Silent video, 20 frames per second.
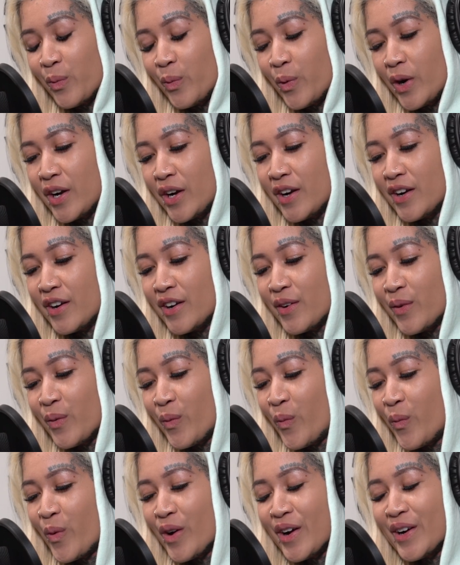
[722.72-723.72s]

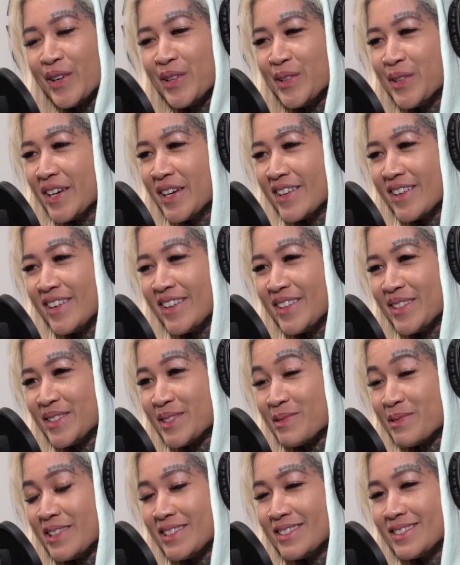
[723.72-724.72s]
Where do you get all
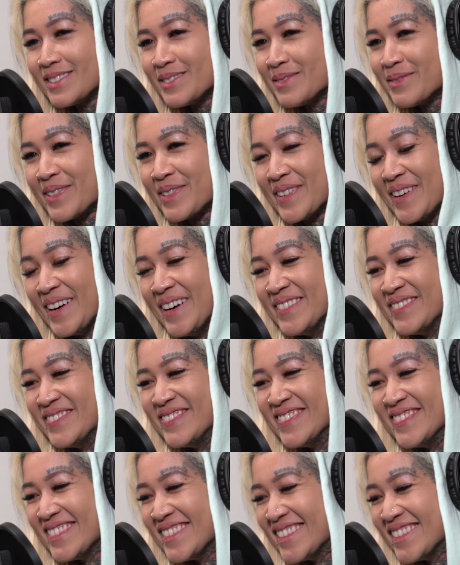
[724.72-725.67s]
this wisdom from?